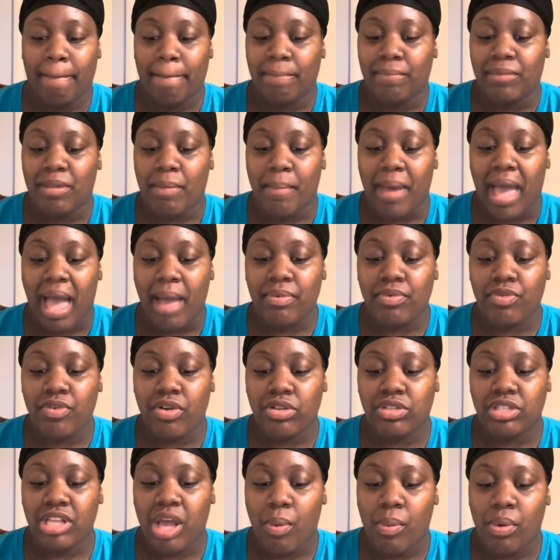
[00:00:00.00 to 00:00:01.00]
the Bible
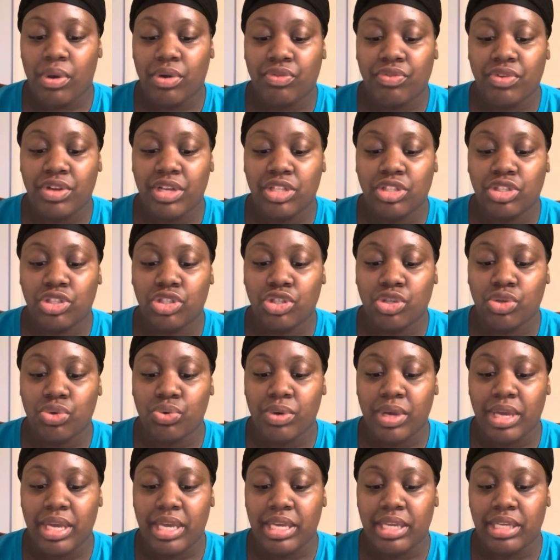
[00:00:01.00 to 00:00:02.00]
verse I want to read to you
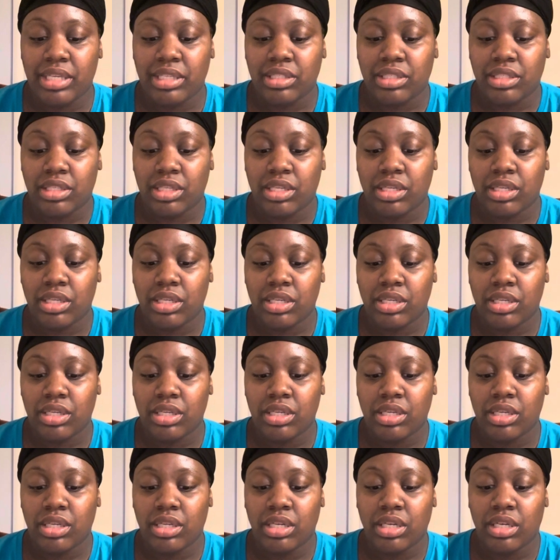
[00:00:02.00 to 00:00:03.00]
is
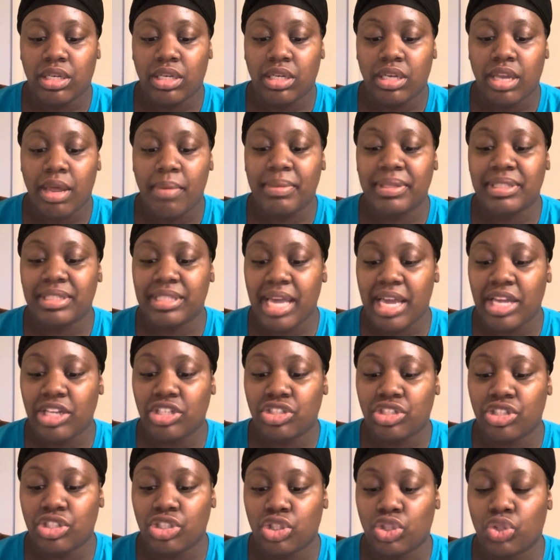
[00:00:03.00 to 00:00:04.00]

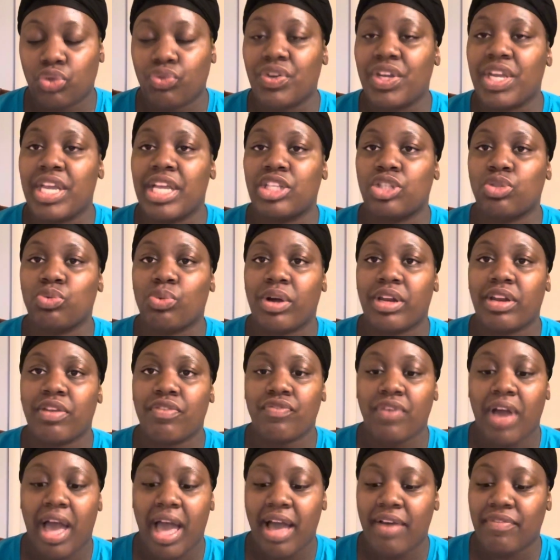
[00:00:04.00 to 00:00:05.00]
Lamentations 3 and
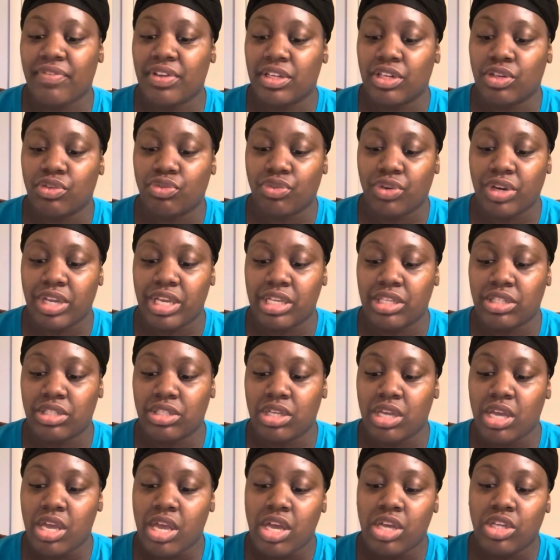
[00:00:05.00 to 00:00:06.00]
25, and it reads,
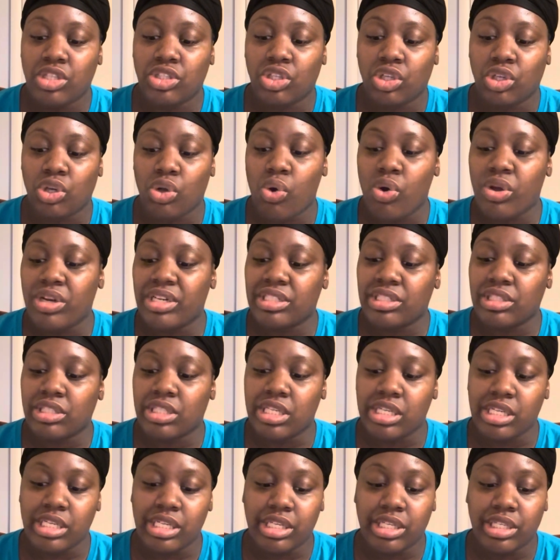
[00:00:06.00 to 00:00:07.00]
The Lord is
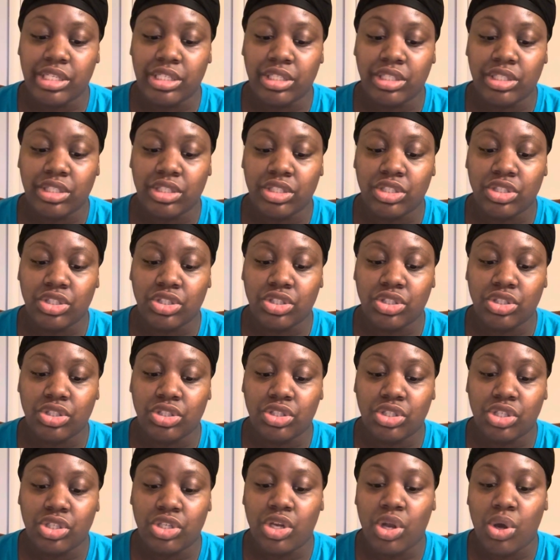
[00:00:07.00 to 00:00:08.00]
good
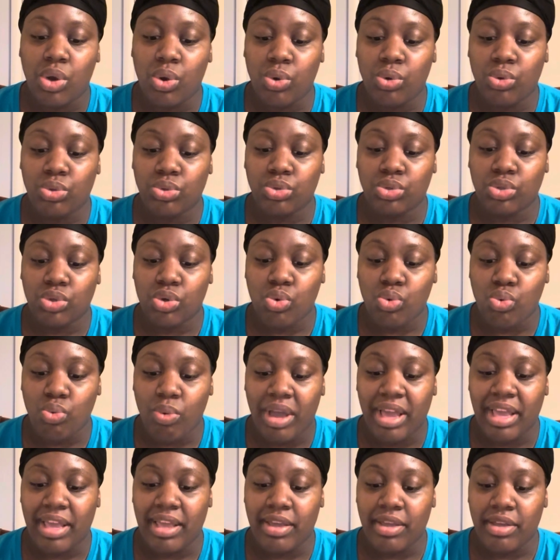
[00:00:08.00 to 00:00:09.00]
to those who
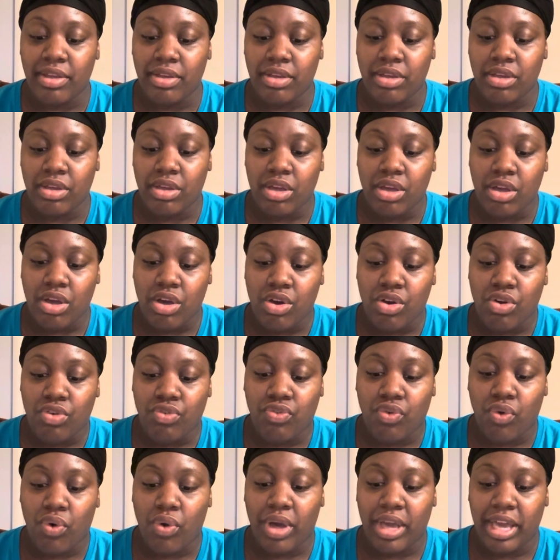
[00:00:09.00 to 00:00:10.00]
wait
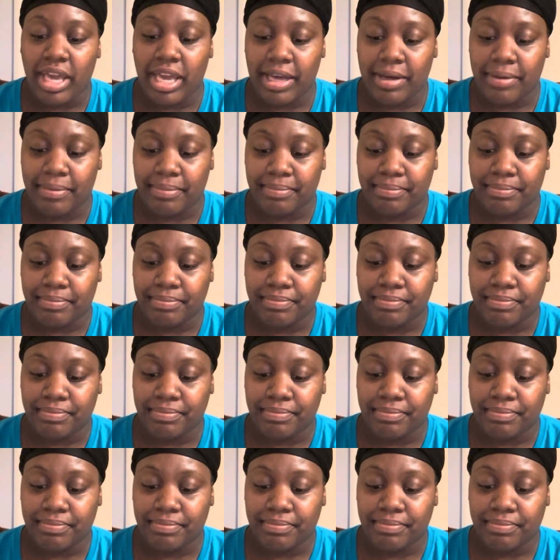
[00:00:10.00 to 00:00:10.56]
for him,